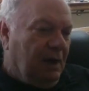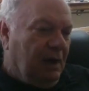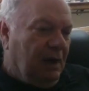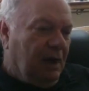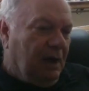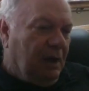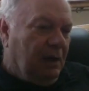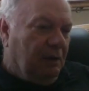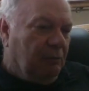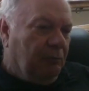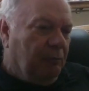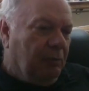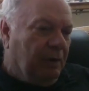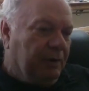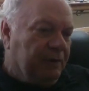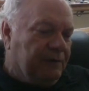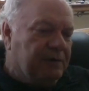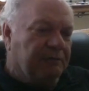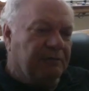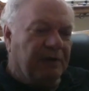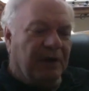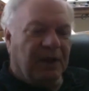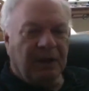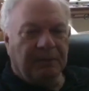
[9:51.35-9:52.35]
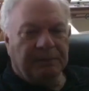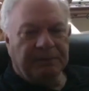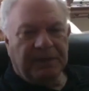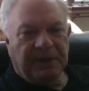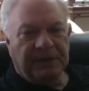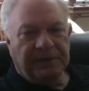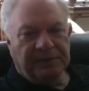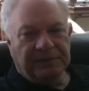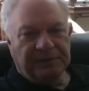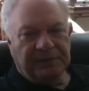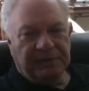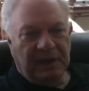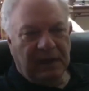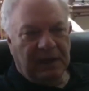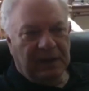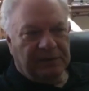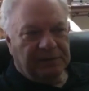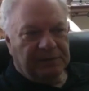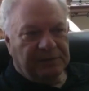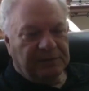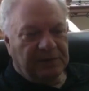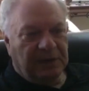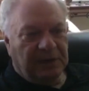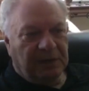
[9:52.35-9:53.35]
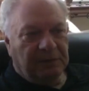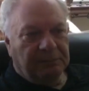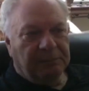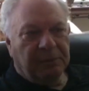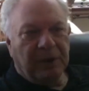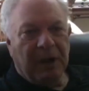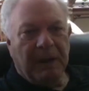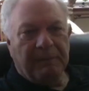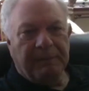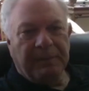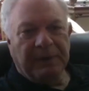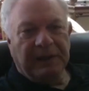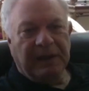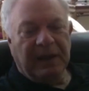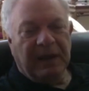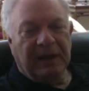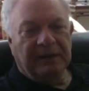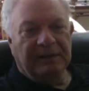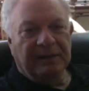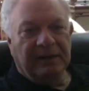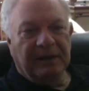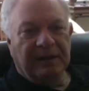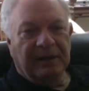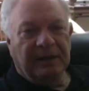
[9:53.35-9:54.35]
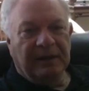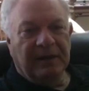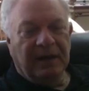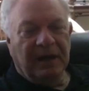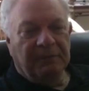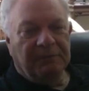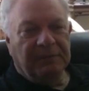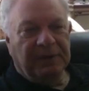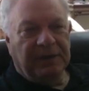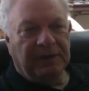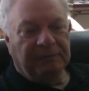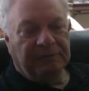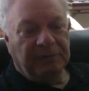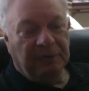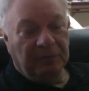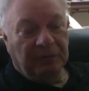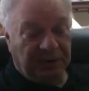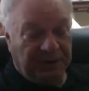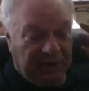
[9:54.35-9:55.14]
uh, was developed as as uh, propaganda. I mean, if you